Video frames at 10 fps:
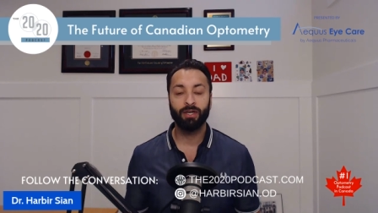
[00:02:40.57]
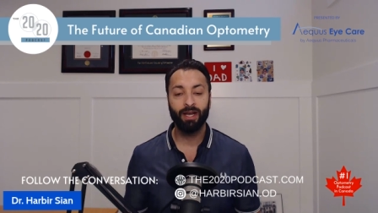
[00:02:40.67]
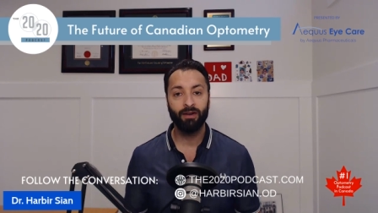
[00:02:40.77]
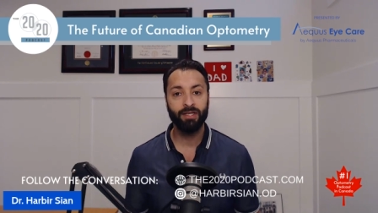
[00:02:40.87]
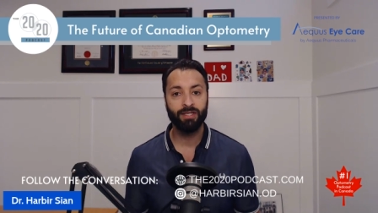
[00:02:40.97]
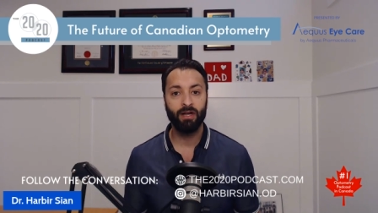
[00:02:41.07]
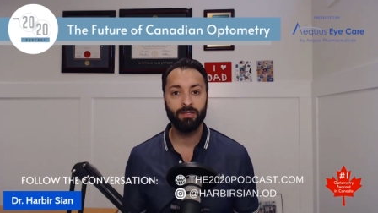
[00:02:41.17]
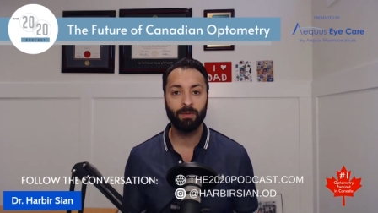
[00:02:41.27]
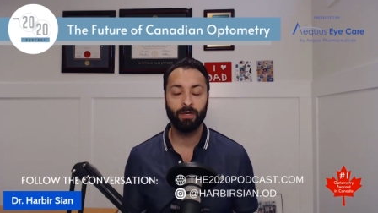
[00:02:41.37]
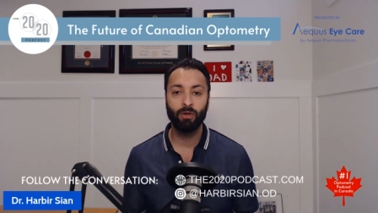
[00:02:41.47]
Carrie
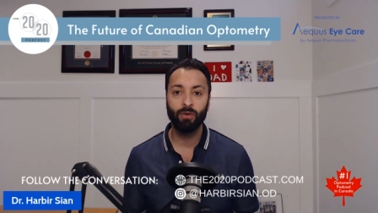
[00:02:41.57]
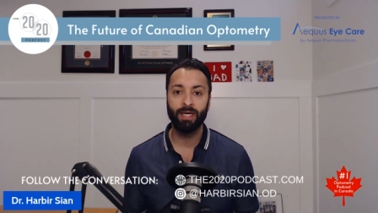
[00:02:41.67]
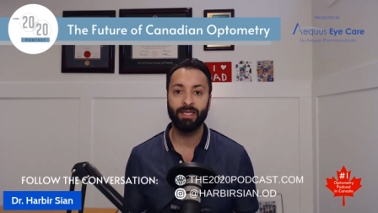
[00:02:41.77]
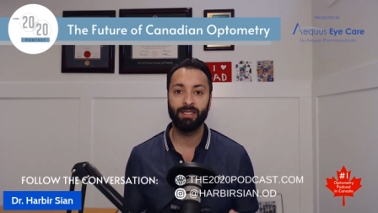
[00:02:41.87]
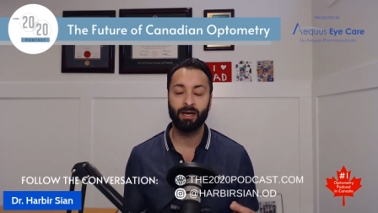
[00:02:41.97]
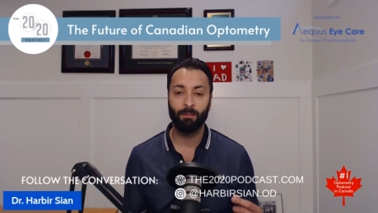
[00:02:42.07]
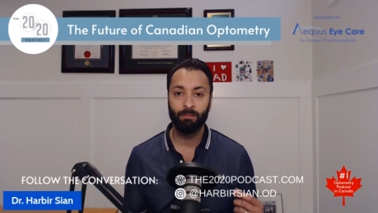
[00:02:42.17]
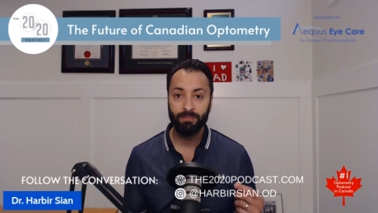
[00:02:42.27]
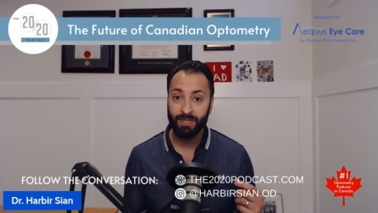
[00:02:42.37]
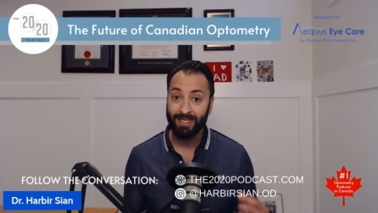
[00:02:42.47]
Salzberg, who is a
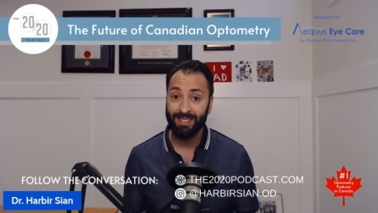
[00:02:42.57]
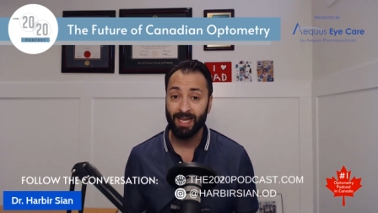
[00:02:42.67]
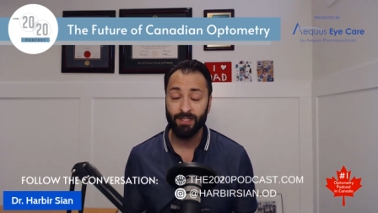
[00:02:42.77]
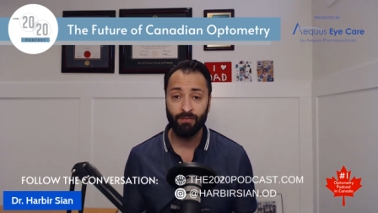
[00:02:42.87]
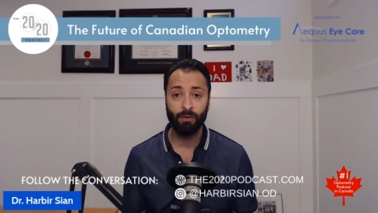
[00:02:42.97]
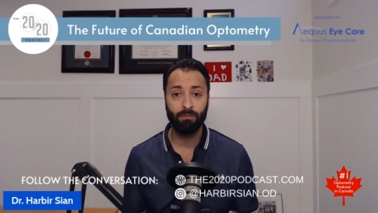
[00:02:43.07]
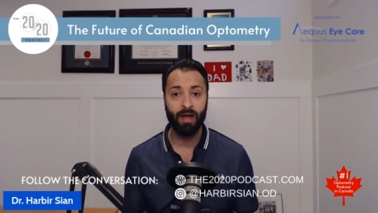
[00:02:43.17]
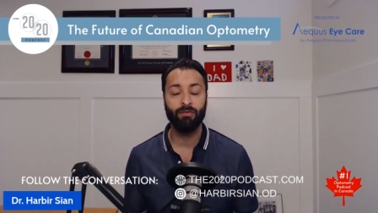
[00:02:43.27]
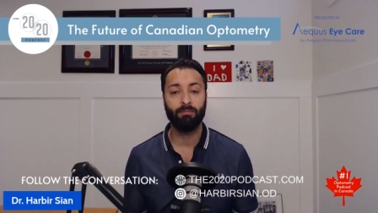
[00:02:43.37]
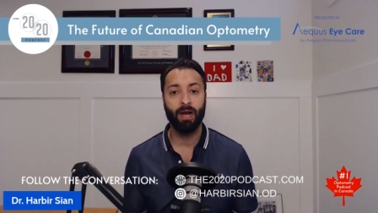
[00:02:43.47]
successful
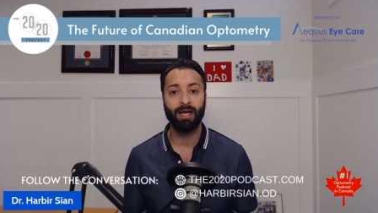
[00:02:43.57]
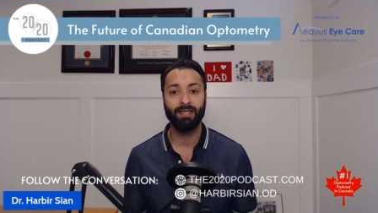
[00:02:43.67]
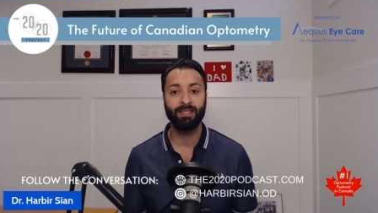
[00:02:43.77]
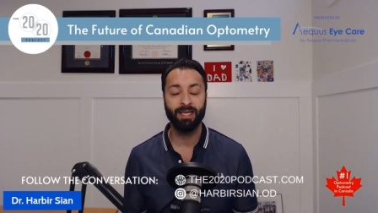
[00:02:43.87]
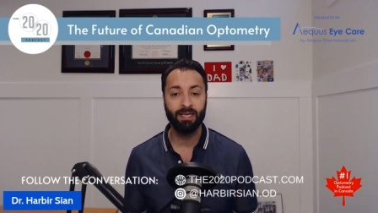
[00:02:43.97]
private practice